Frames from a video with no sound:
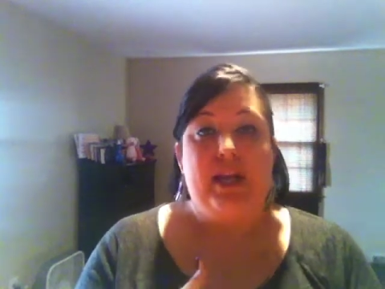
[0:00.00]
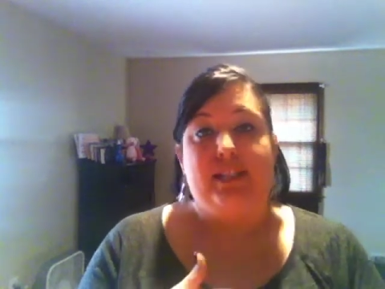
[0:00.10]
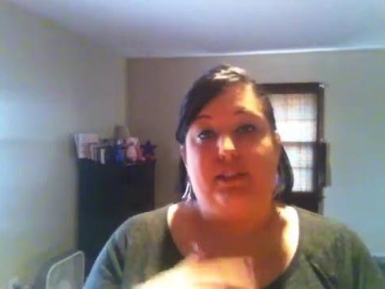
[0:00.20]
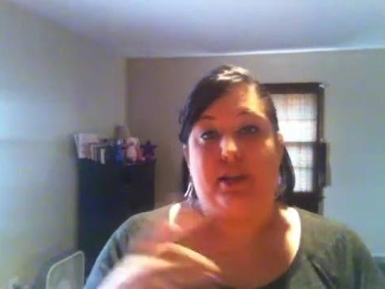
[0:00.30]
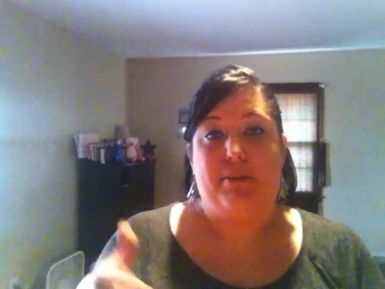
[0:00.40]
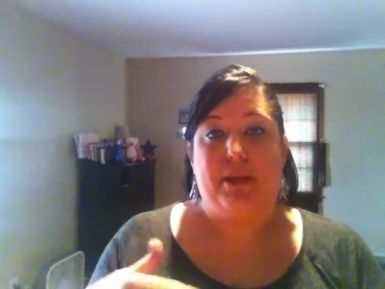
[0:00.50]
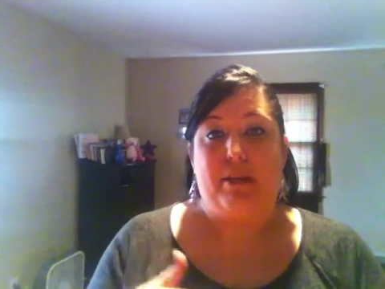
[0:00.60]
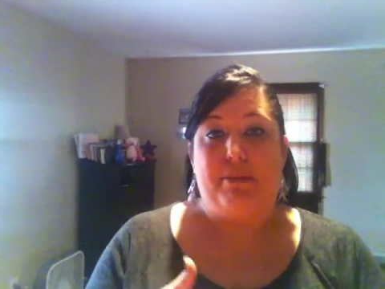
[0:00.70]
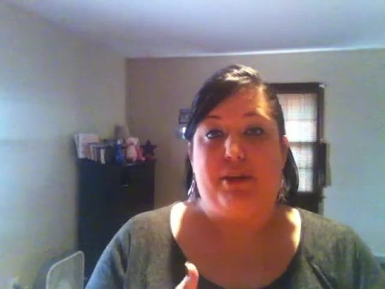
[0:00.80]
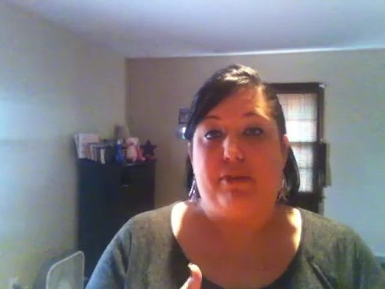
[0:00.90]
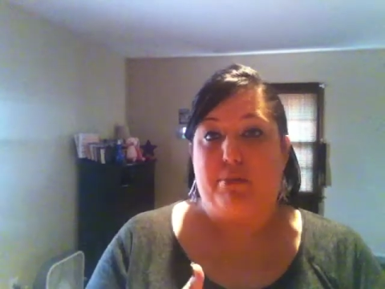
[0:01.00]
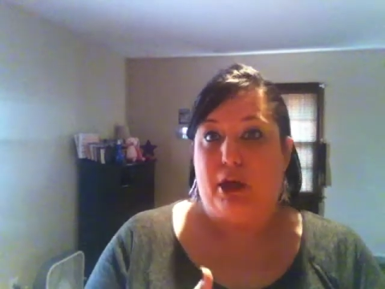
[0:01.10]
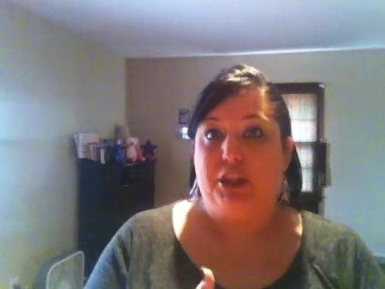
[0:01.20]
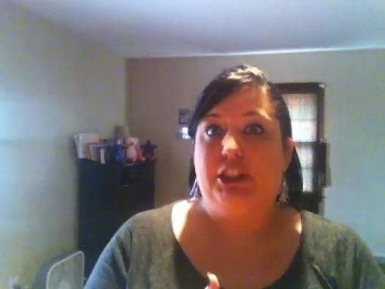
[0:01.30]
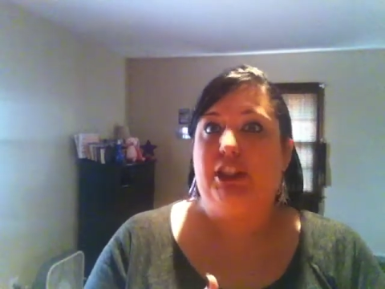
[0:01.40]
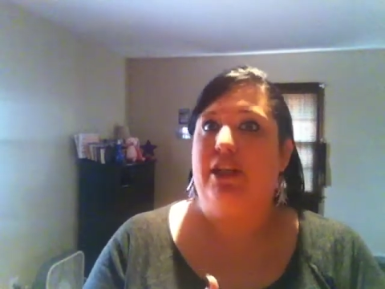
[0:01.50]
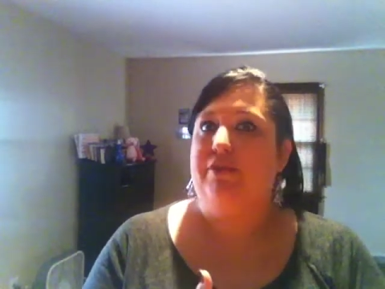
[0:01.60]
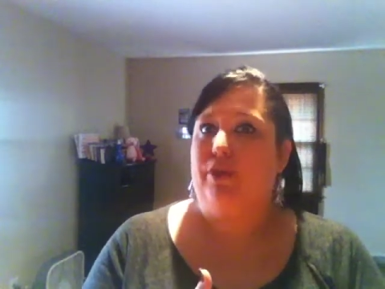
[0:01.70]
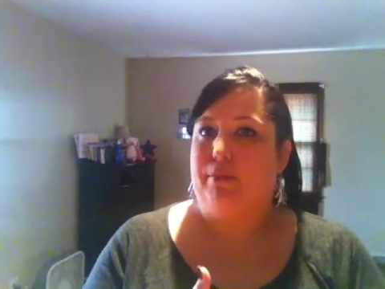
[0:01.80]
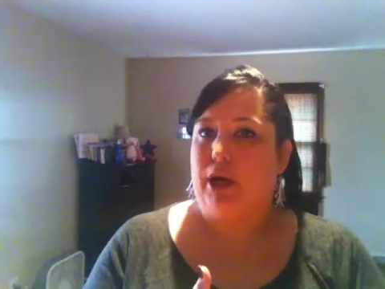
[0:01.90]
So coming up here for March,
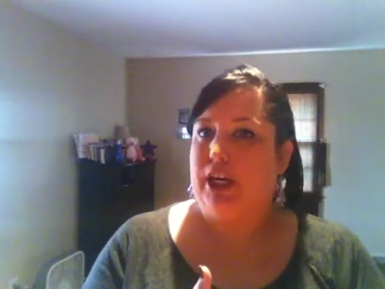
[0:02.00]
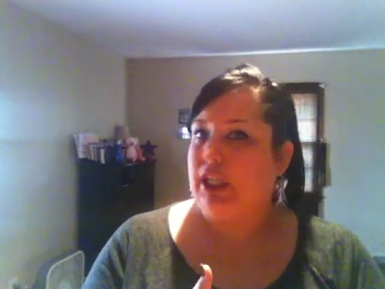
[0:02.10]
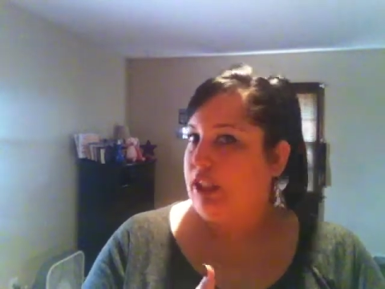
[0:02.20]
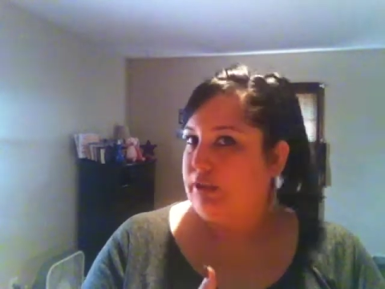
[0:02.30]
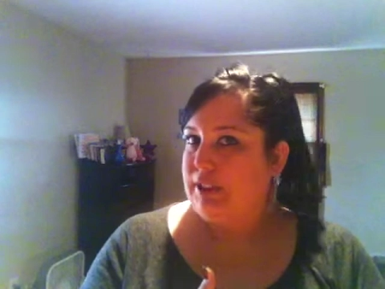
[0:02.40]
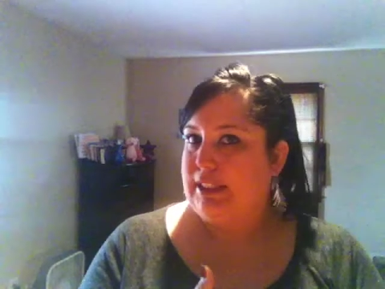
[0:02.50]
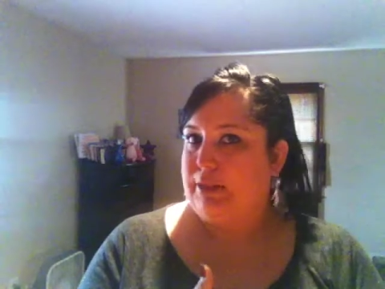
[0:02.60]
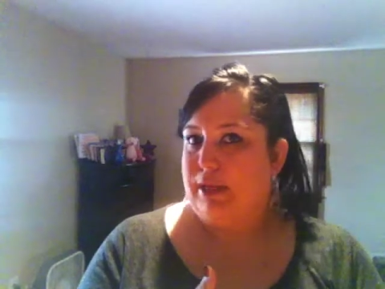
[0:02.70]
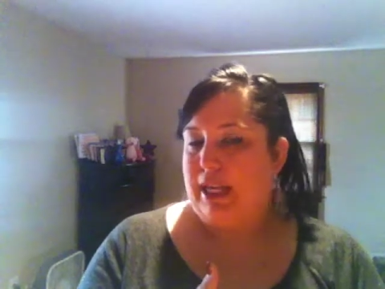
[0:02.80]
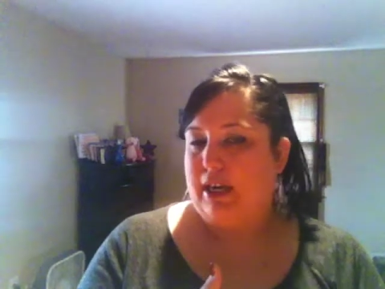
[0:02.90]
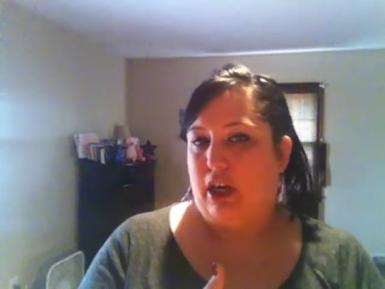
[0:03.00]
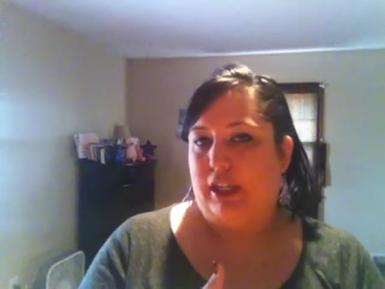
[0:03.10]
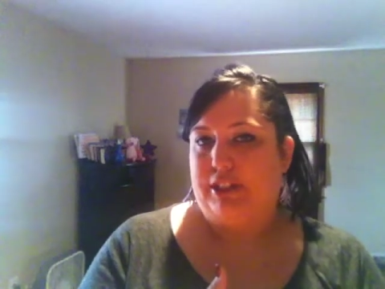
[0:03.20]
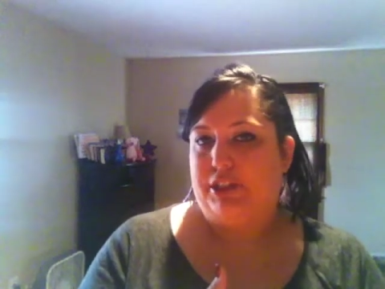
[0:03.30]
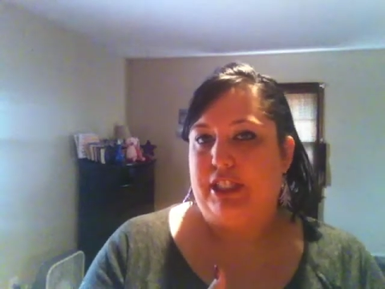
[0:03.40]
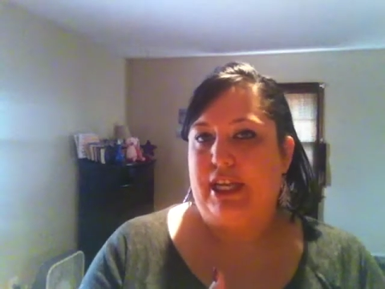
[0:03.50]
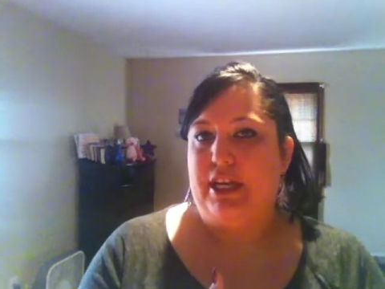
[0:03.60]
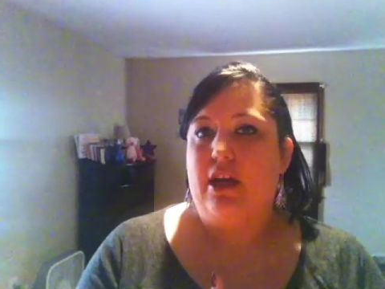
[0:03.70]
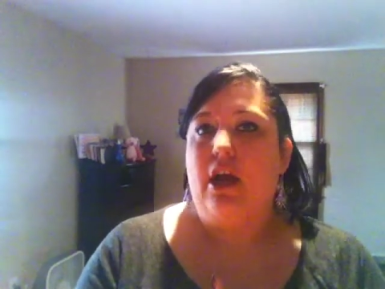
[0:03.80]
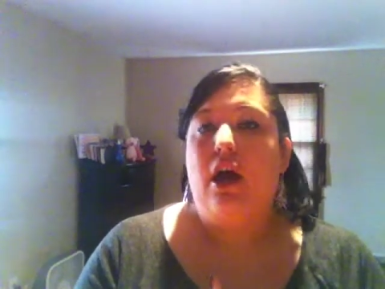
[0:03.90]
if your party closes and we get it all entered
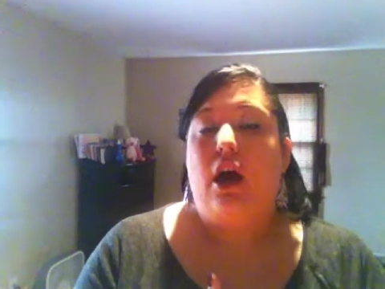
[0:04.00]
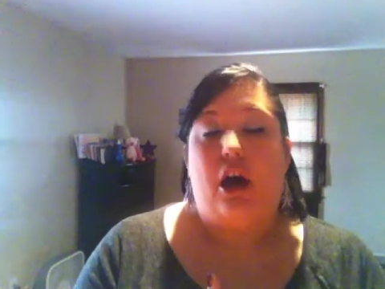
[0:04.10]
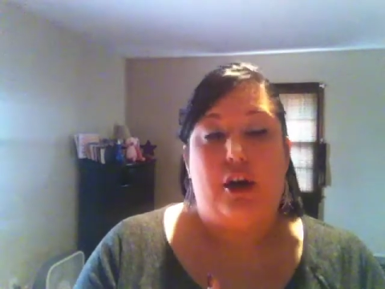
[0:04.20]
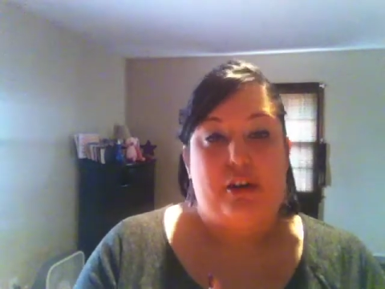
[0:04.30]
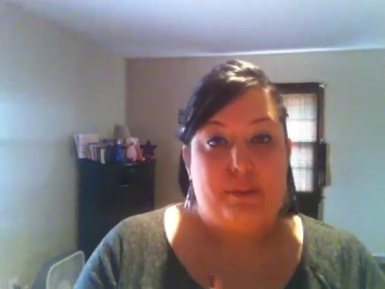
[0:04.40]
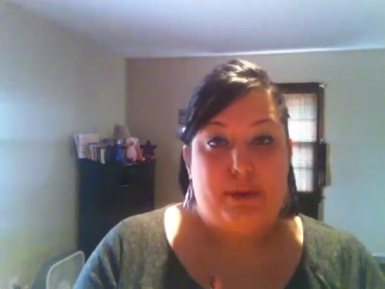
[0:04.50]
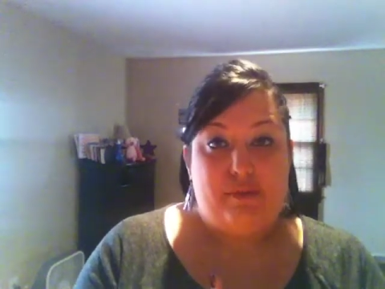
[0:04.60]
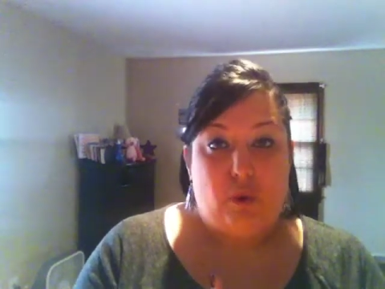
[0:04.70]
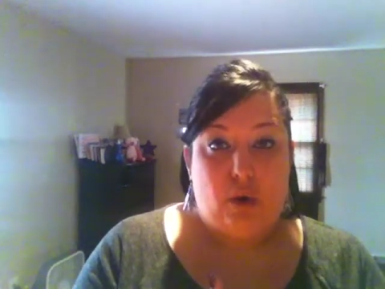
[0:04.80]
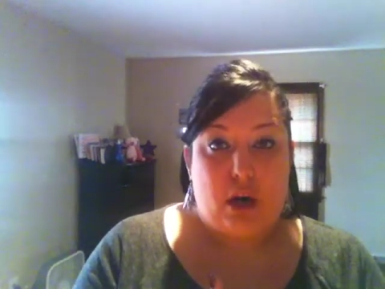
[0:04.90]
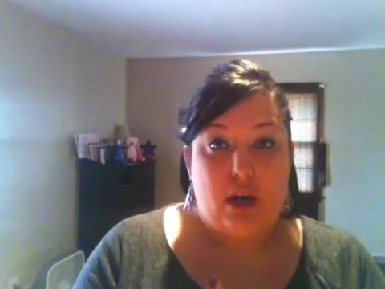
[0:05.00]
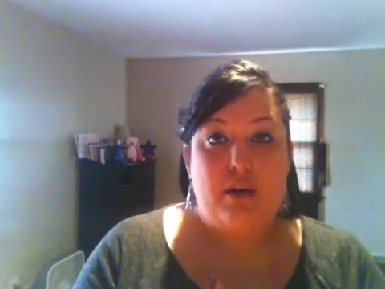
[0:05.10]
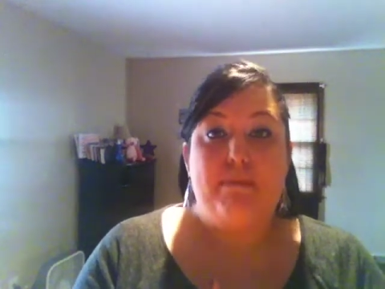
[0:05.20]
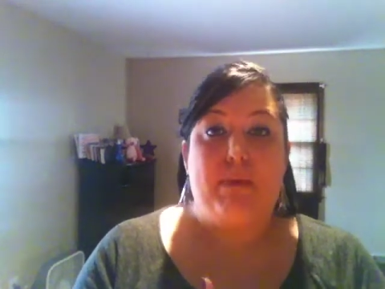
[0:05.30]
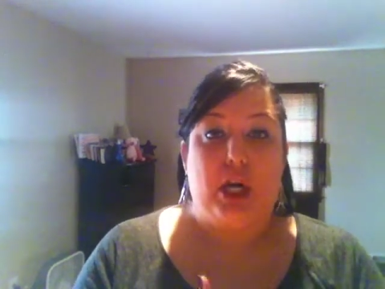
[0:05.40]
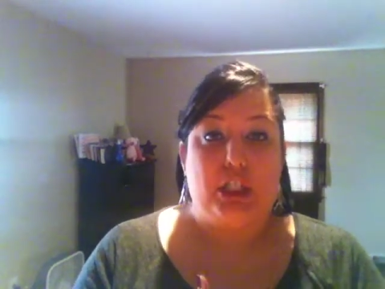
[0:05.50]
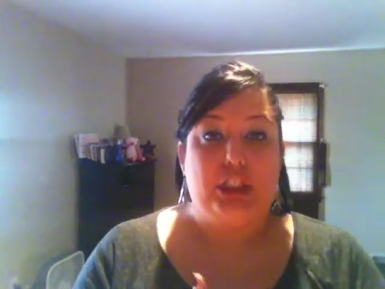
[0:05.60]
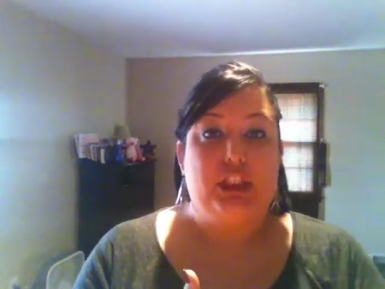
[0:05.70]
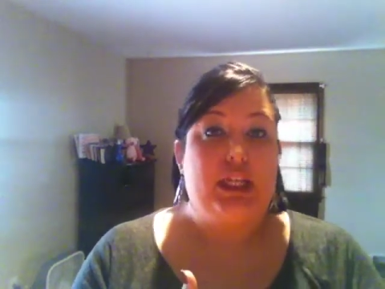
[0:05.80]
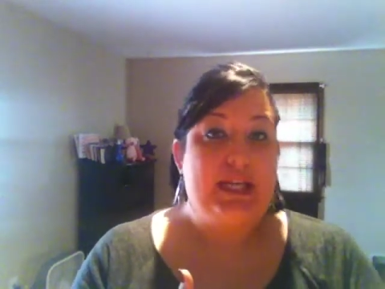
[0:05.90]
in on or before
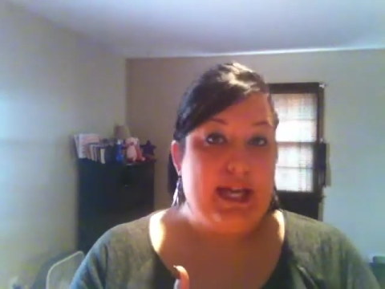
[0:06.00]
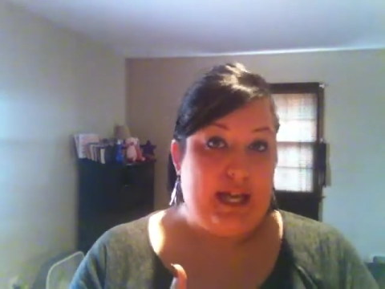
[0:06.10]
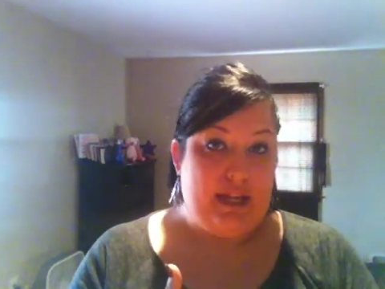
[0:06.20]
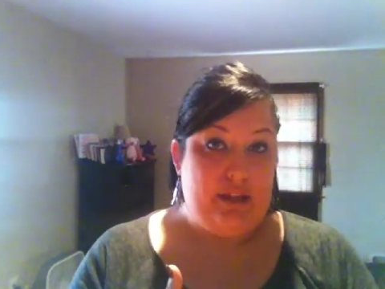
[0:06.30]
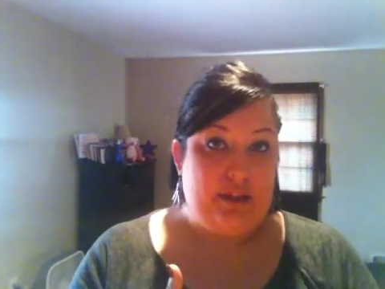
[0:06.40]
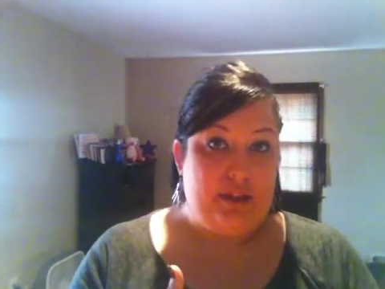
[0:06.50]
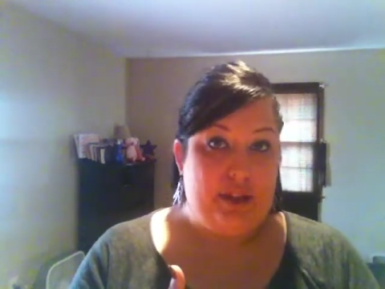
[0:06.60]
March 9th,